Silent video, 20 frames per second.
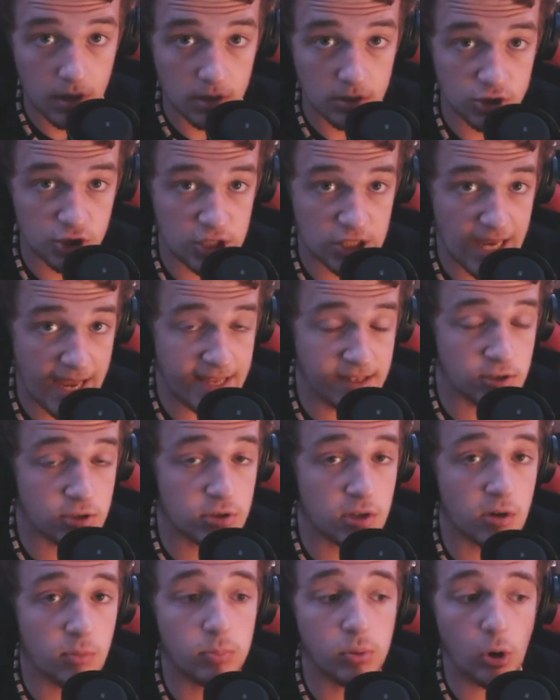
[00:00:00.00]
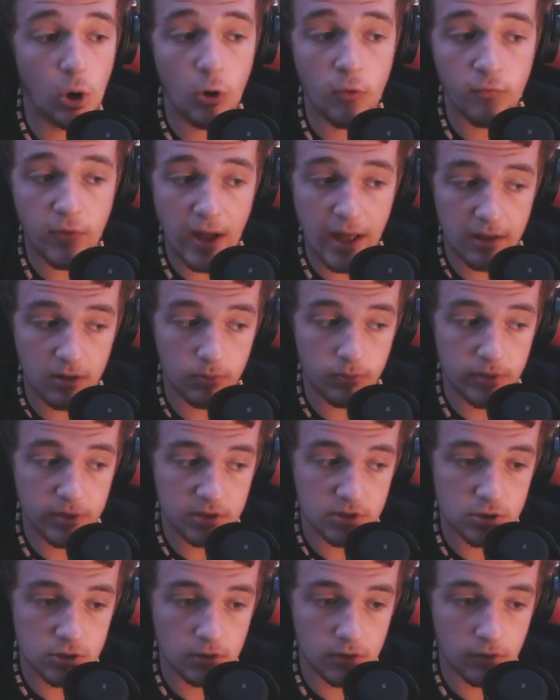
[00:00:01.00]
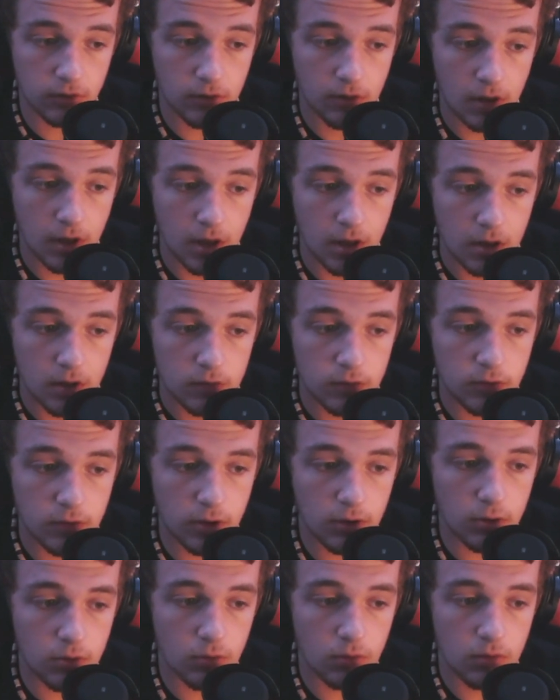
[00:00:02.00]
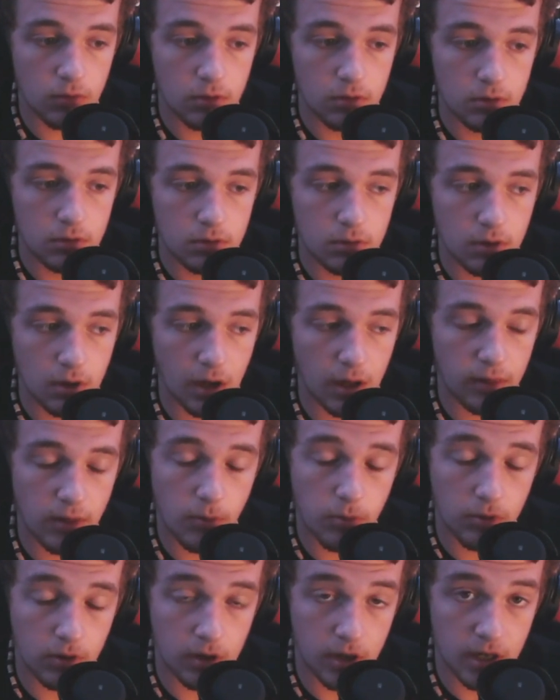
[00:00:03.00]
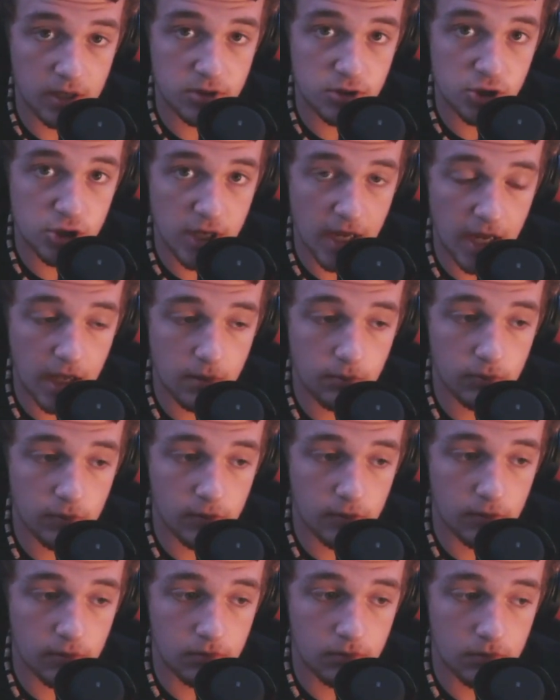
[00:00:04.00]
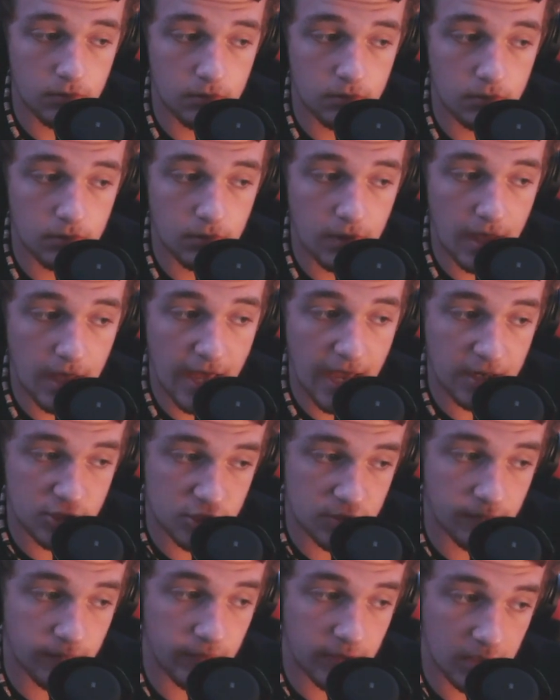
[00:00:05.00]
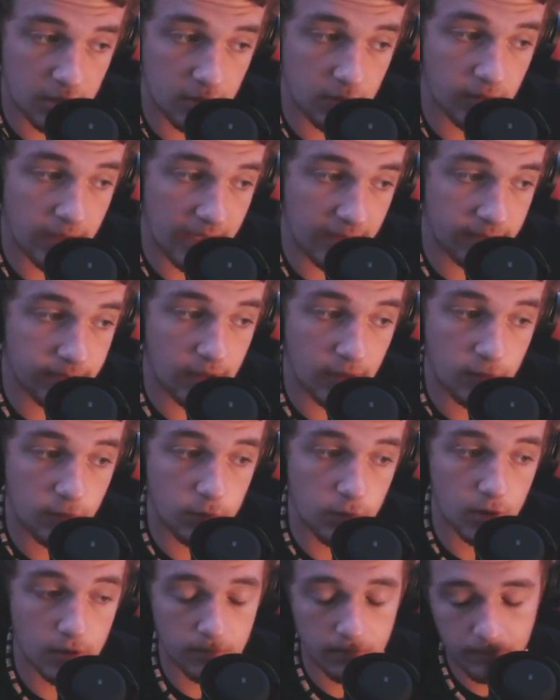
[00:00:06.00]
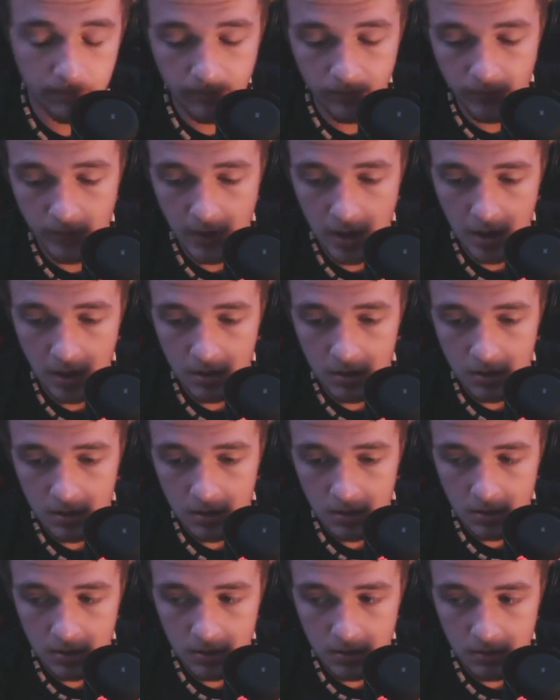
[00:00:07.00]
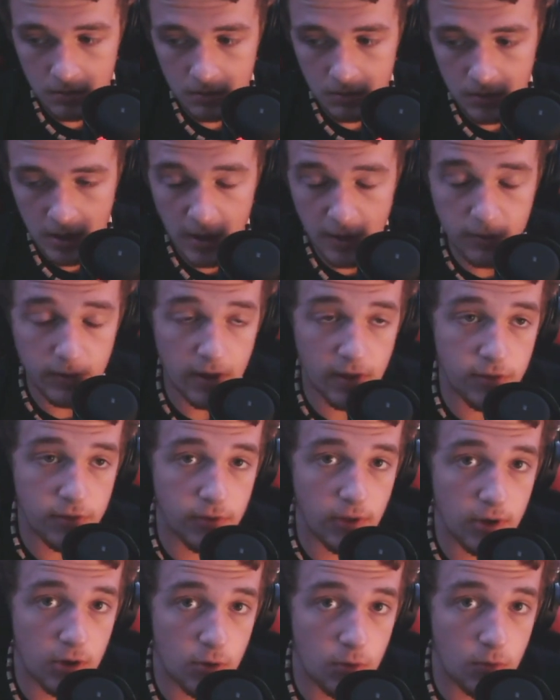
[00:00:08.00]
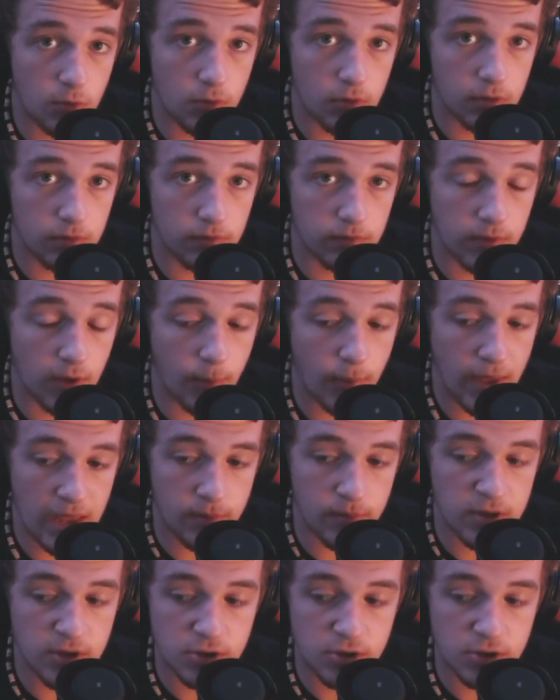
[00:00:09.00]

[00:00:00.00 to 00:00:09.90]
change their profile pictures to a LeBron James action figure like this one. Is this the new DaBaby